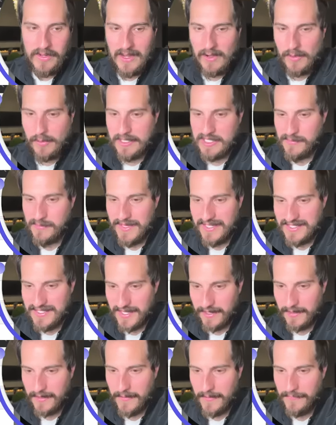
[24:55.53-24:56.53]
everybody's
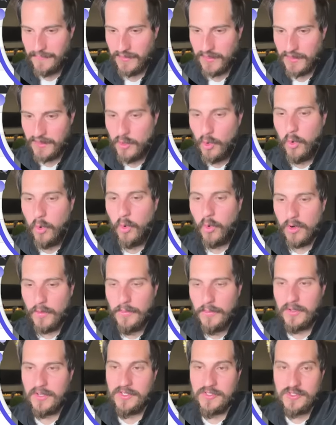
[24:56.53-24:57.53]
missing. The
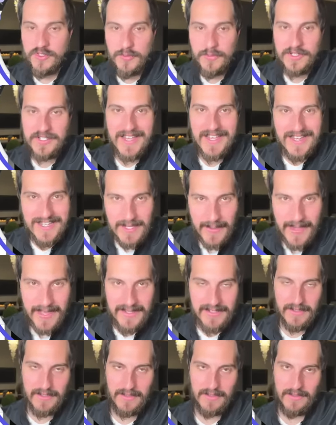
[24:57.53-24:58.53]
horrible consumer
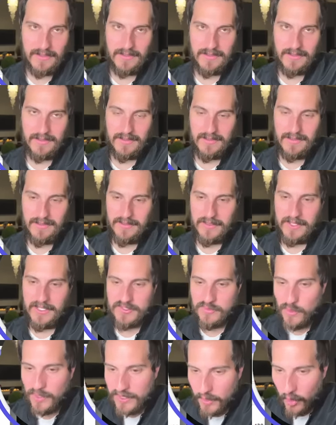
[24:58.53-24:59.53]
sentiment.
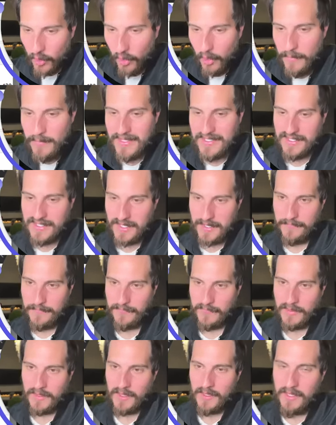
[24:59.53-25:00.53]
That's what they're all missing.
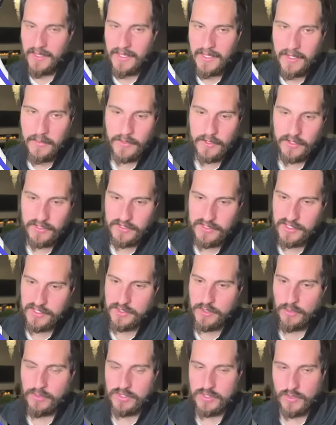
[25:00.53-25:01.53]
In regards to
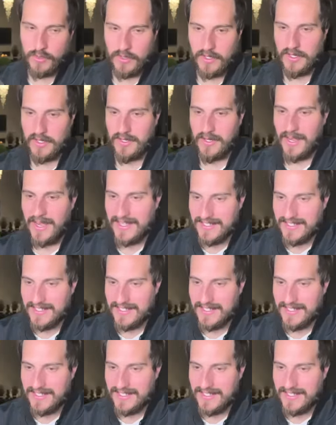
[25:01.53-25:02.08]
this whole story, as